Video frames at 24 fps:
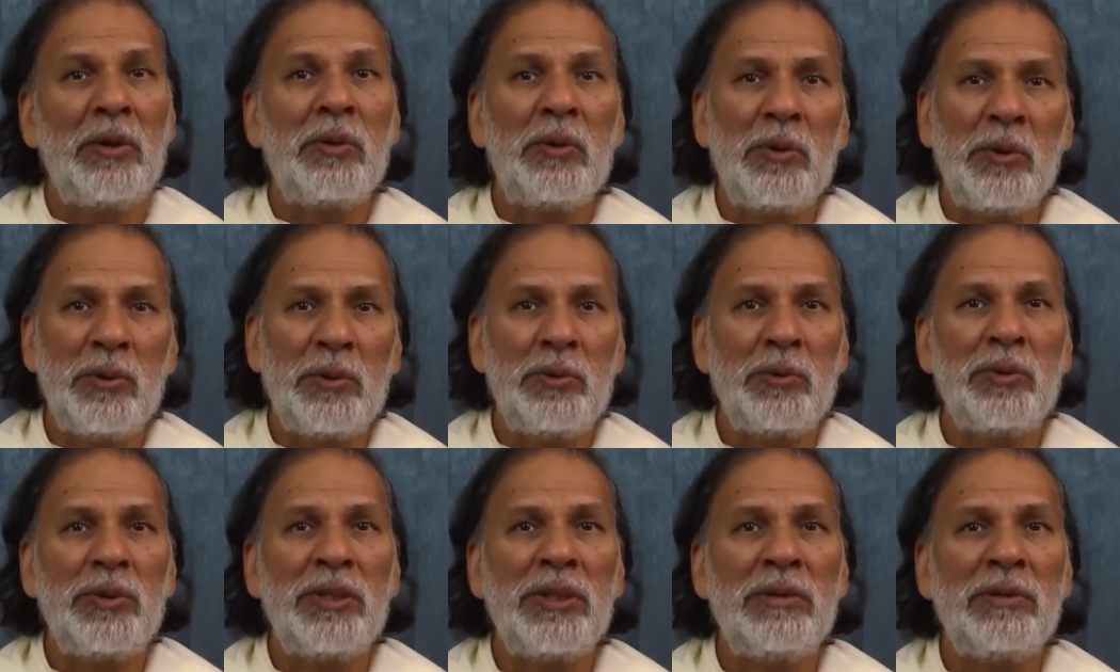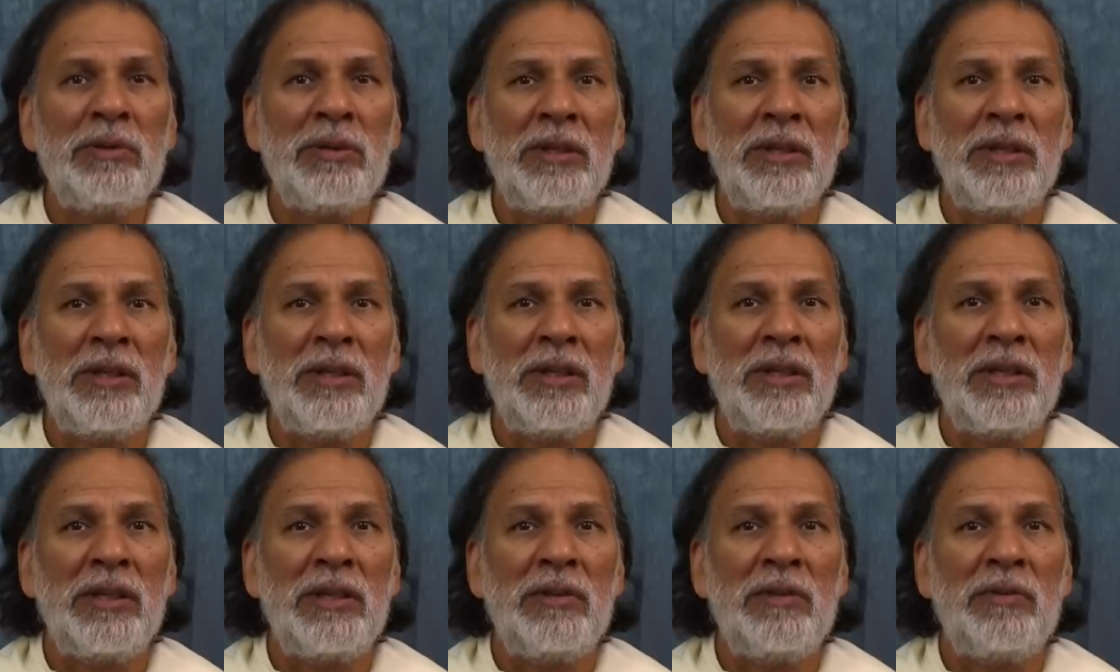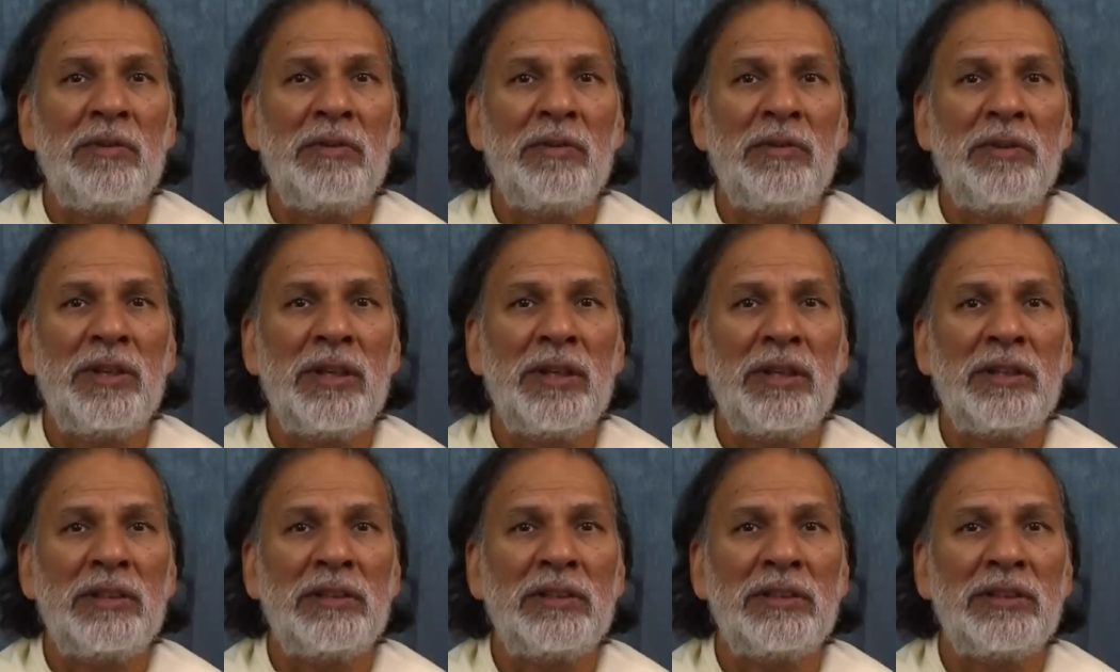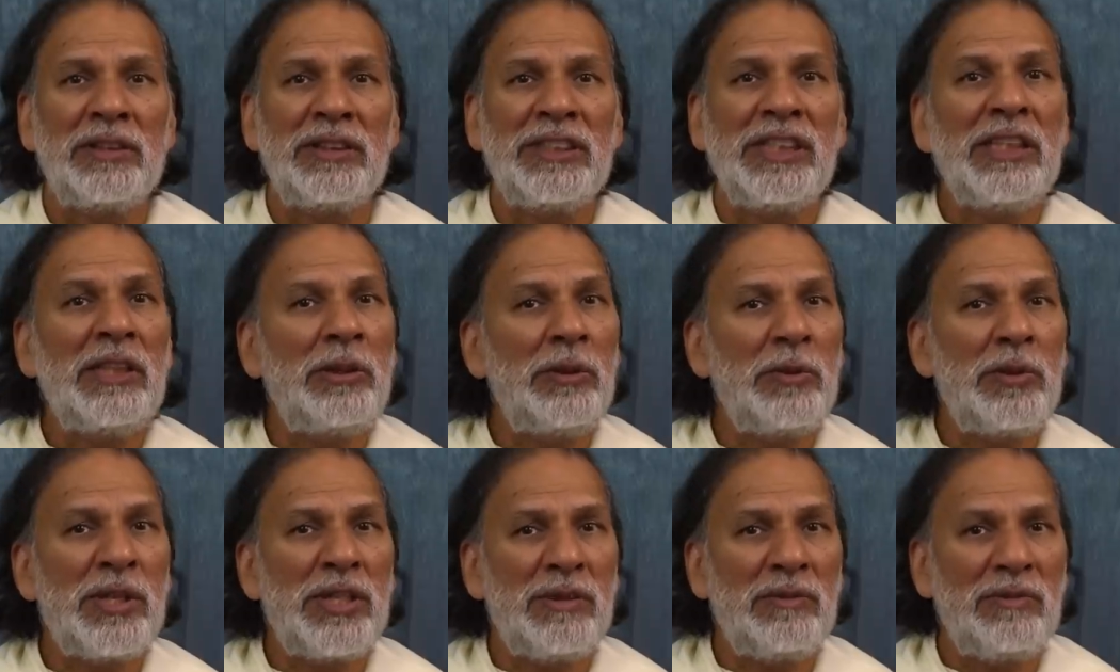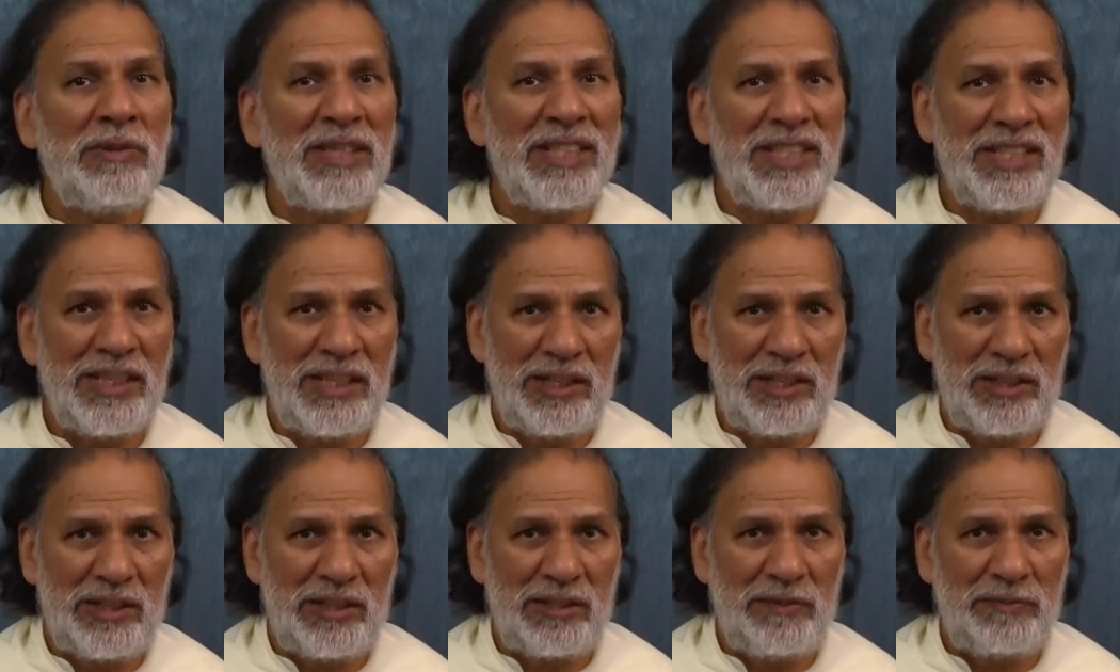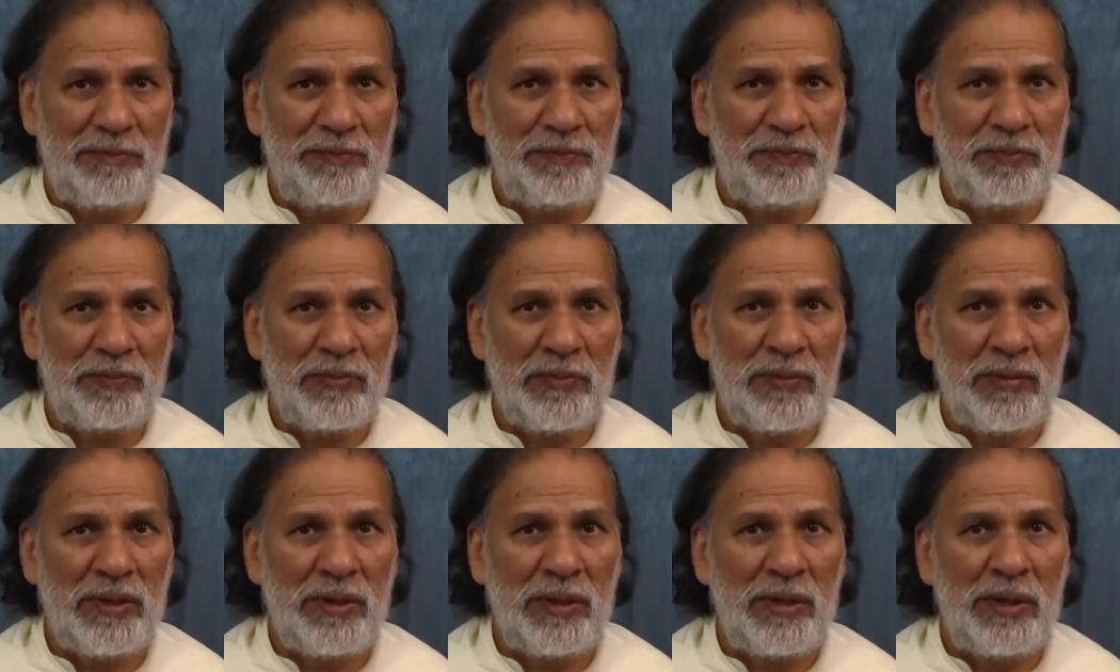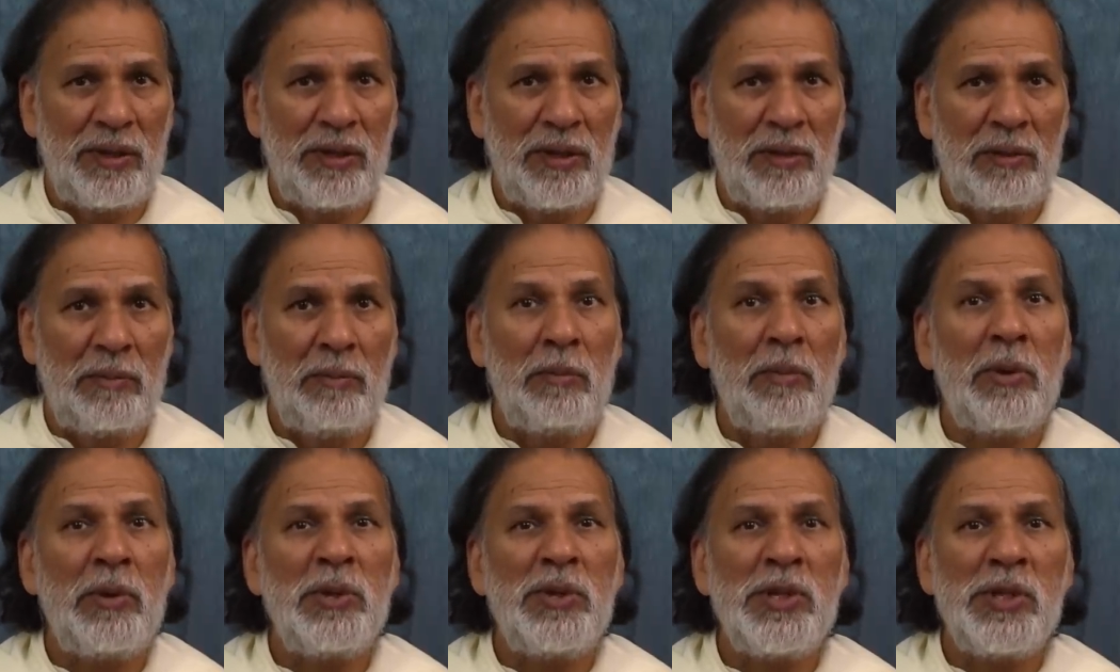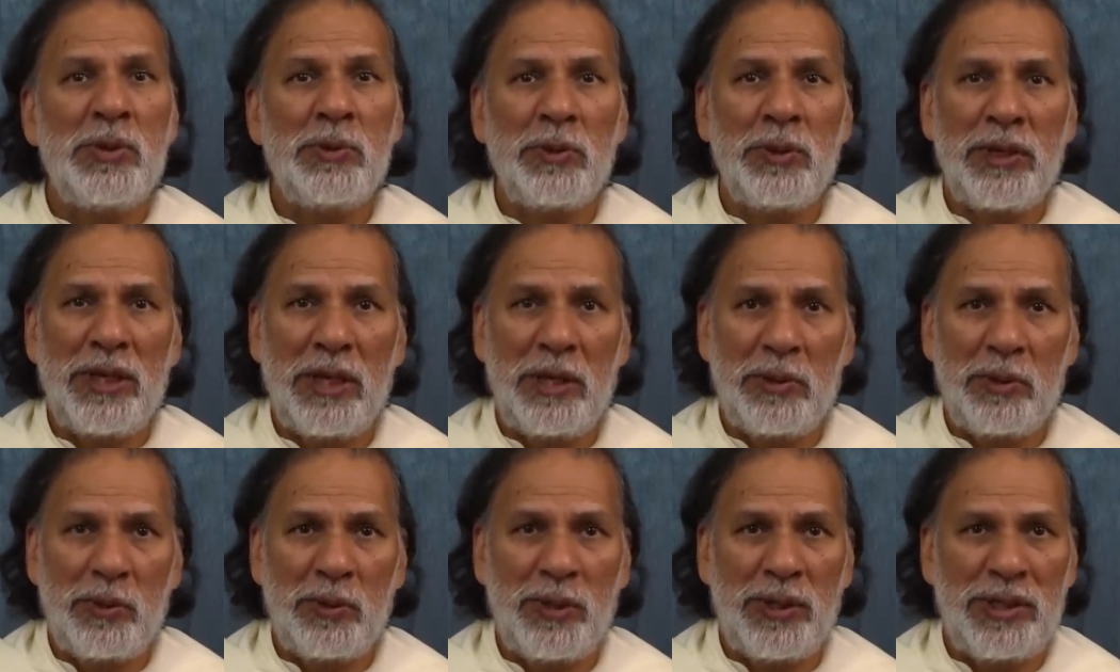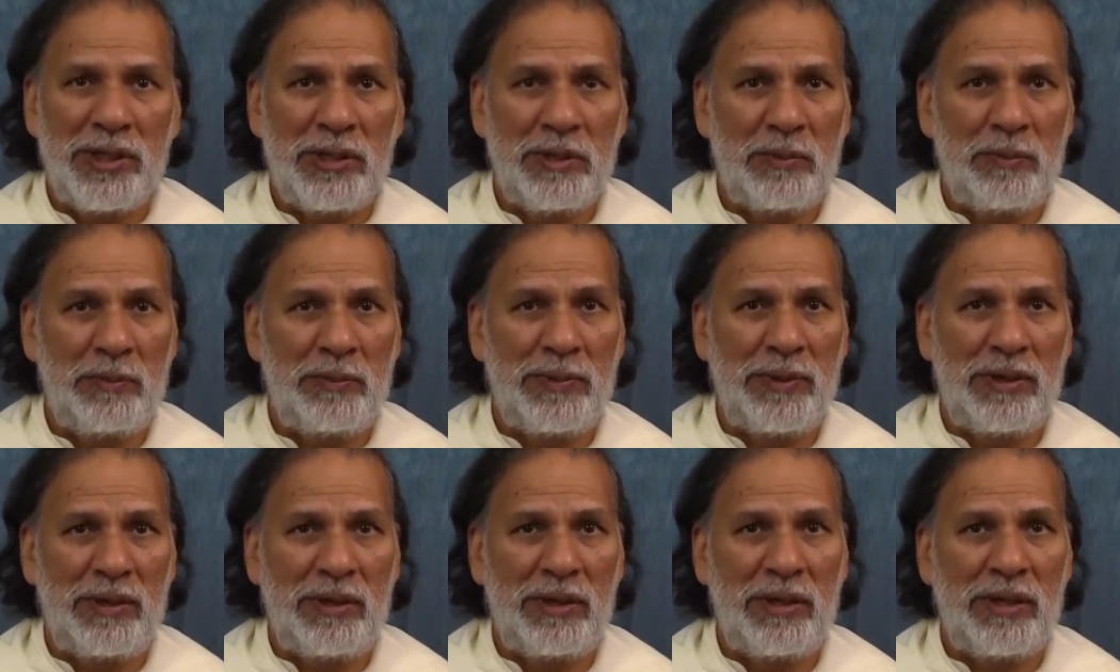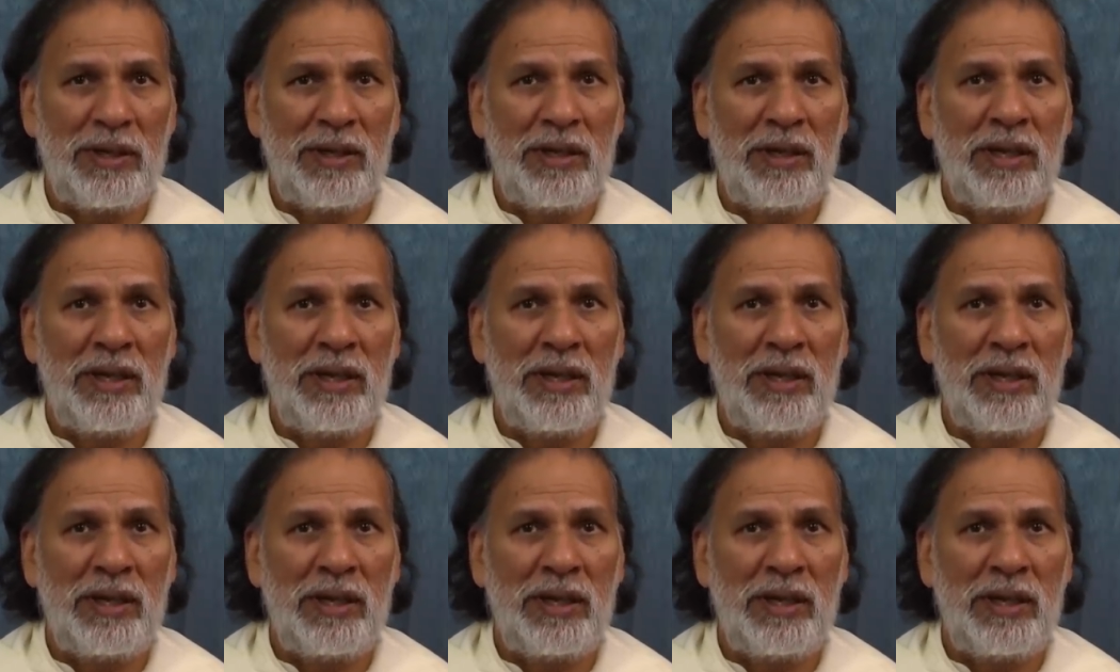Go to the uh, Sindhu civilization, Mohenjo-daro, Harappa.